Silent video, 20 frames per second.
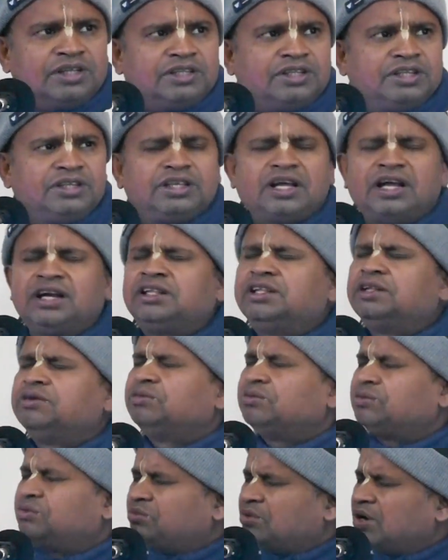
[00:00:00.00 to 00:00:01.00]
these are the,
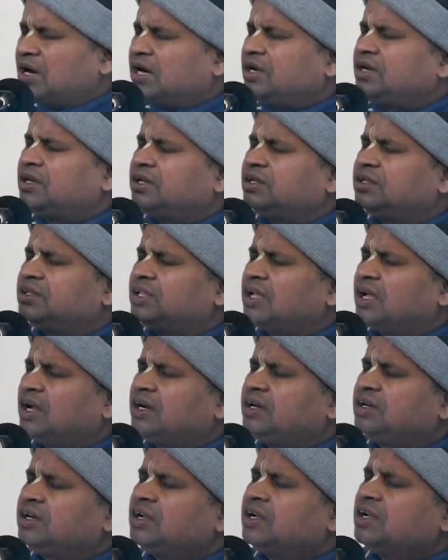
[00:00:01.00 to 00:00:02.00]
what is
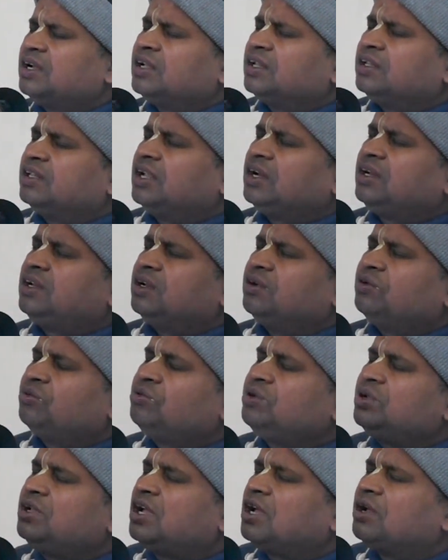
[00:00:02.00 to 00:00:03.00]
that
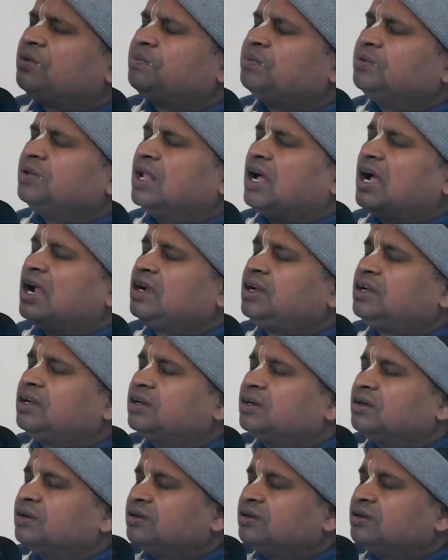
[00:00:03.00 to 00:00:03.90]
we have not,